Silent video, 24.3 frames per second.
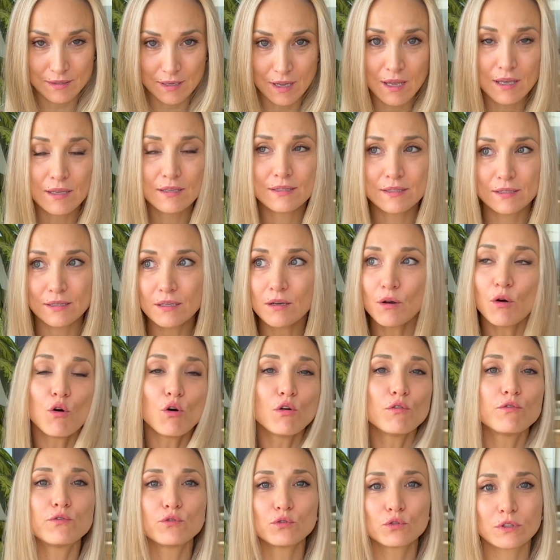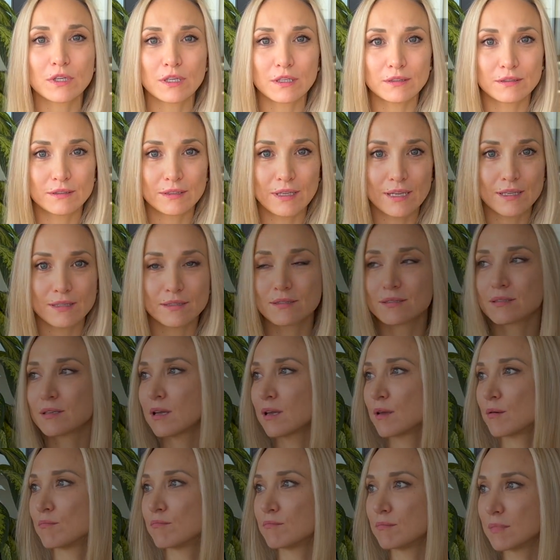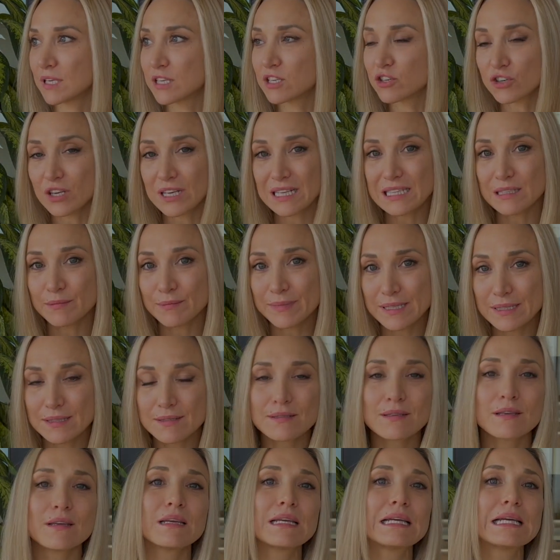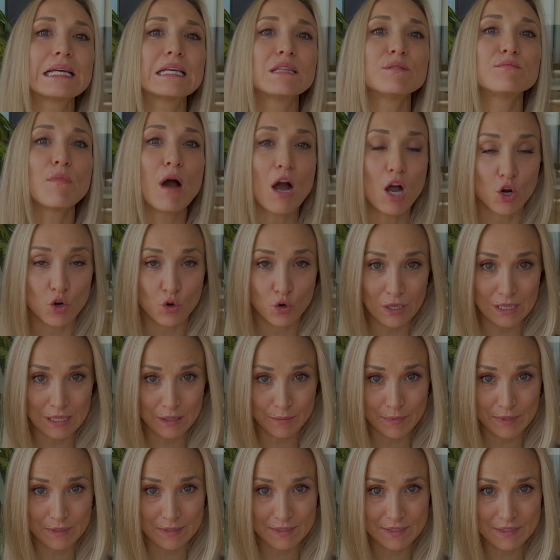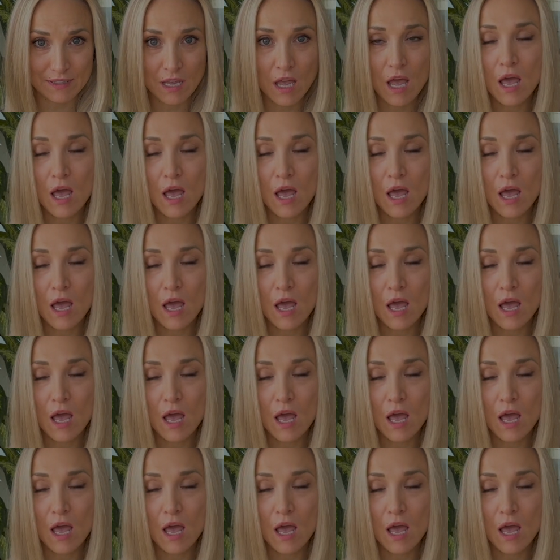See, all food contains microelements and macroelements.